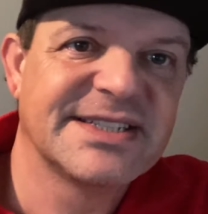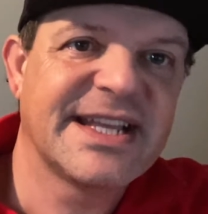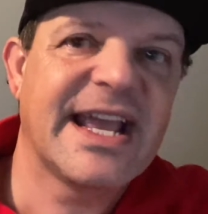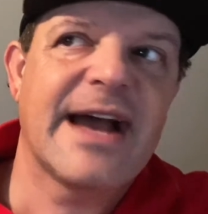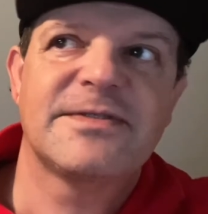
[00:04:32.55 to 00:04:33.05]

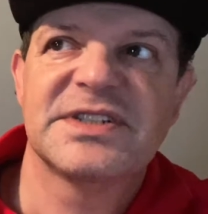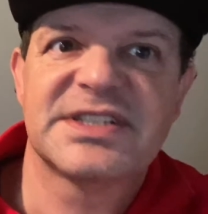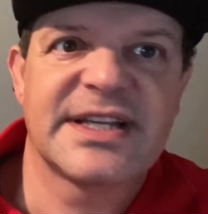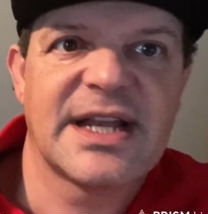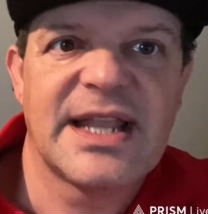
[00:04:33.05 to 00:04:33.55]
They have to
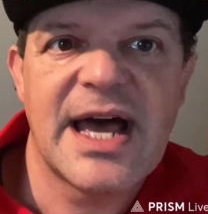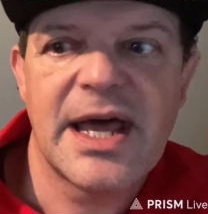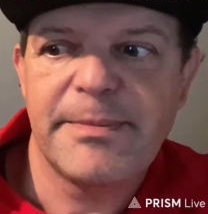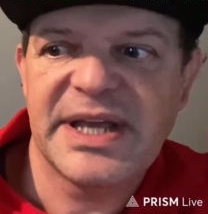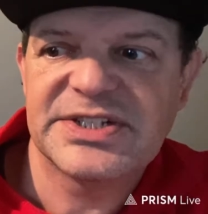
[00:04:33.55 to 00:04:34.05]
set a
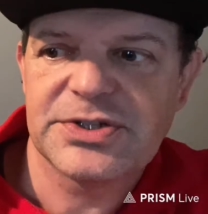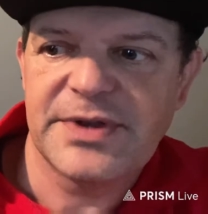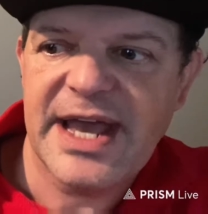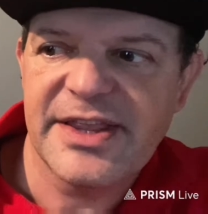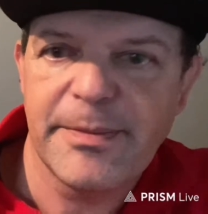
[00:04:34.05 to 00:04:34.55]
line based on
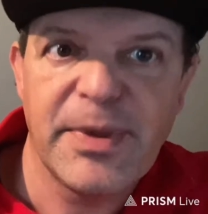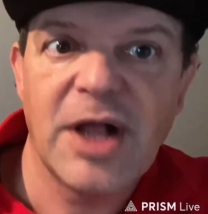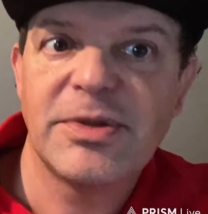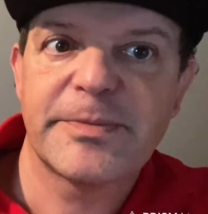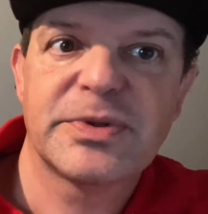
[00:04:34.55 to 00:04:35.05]
how the
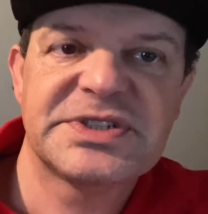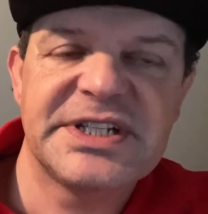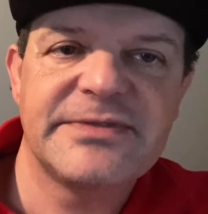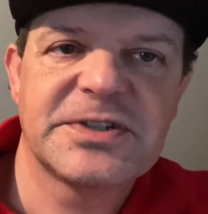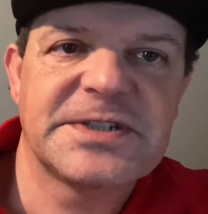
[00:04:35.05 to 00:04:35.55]
public
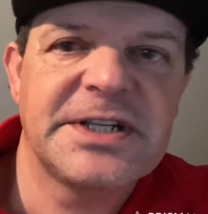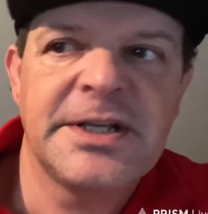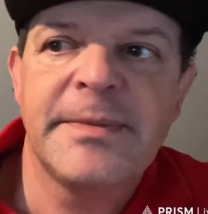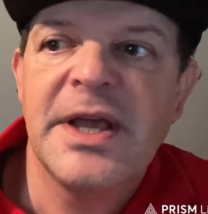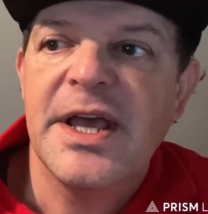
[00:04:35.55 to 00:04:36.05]
perceives a team.